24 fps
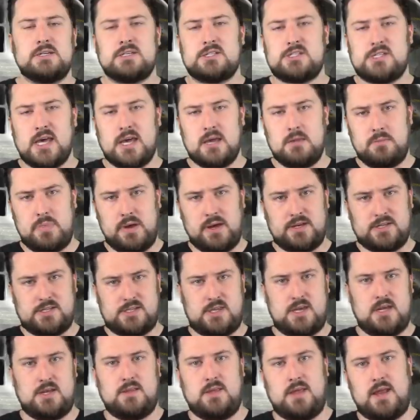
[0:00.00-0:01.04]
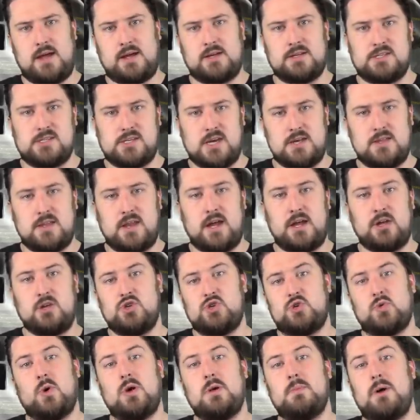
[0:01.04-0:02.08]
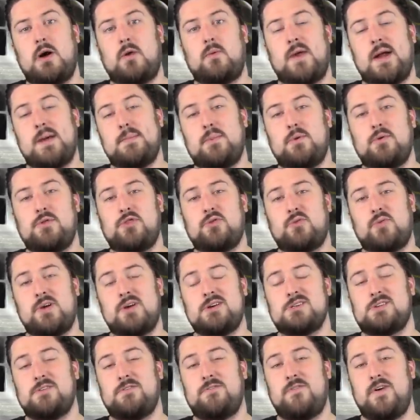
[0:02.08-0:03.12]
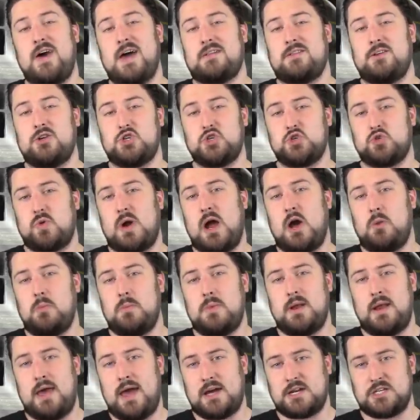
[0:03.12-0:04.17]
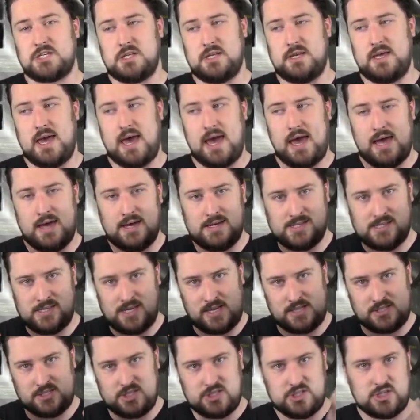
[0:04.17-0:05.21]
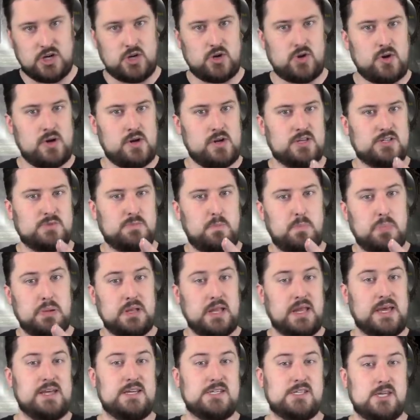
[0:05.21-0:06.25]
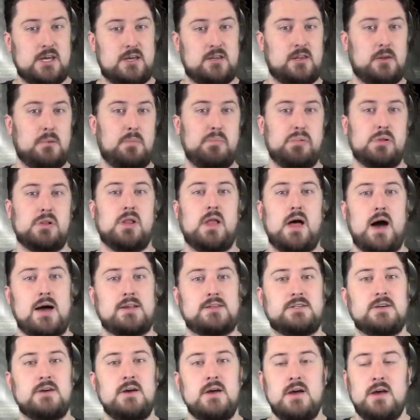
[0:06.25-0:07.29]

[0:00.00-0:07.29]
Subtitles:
Second biggest thing that I can say that I enjoy about Rambo 3 is the fact that Troutman actually has a serious place in the plot.